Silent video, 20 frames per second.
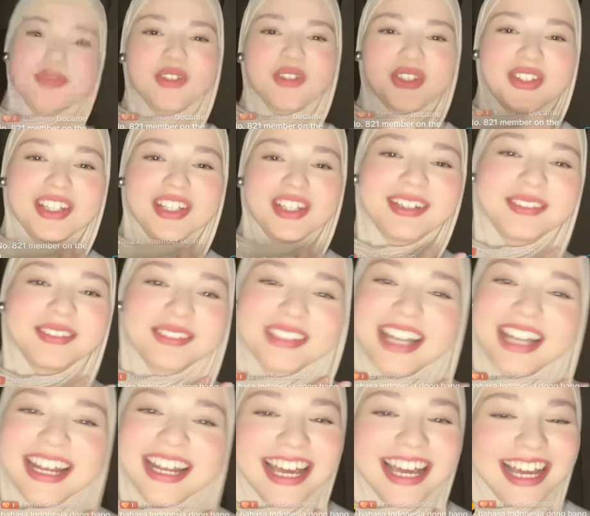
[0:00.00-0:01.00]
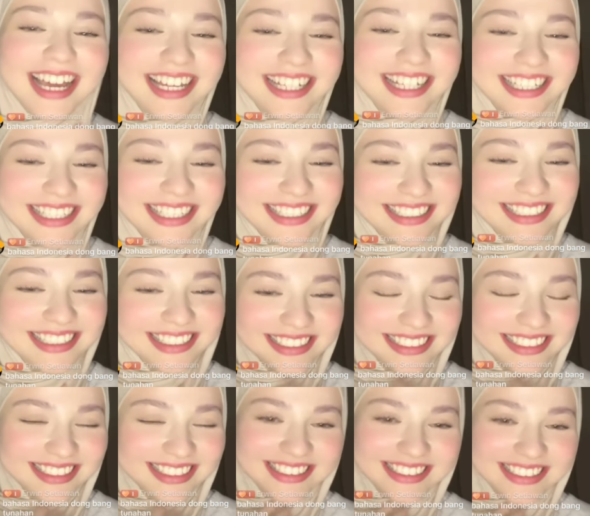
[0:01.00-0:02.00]
Arigato ba.
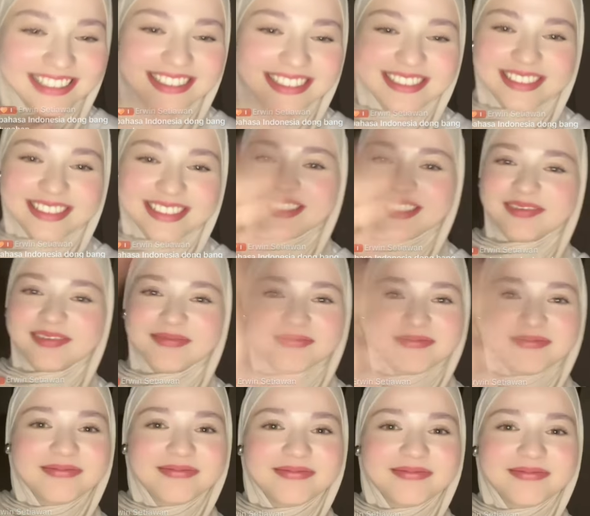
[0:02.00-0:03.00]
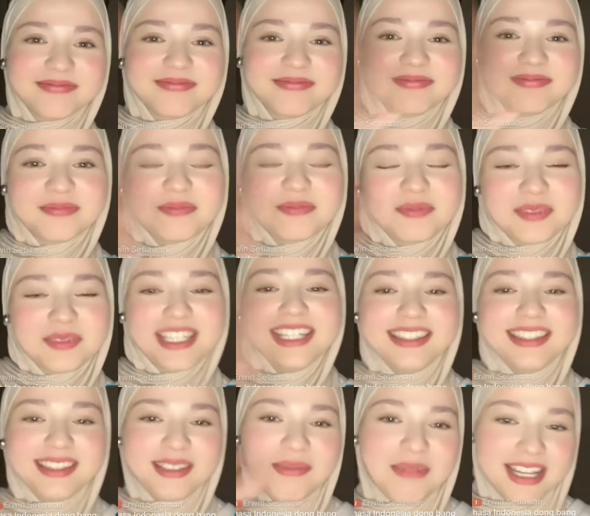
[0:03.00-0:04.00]
Congrats again. I hope next month
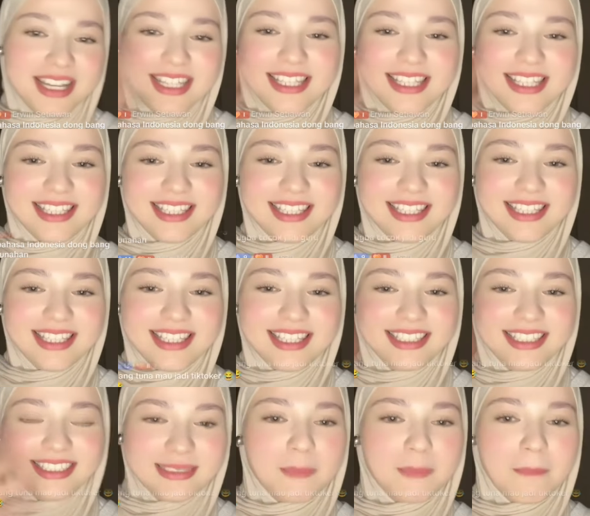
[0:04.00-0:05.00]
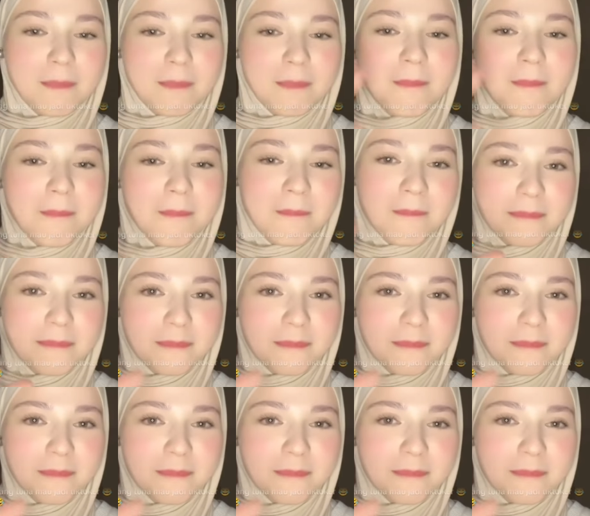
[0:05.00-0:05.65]
I can beat you, okay?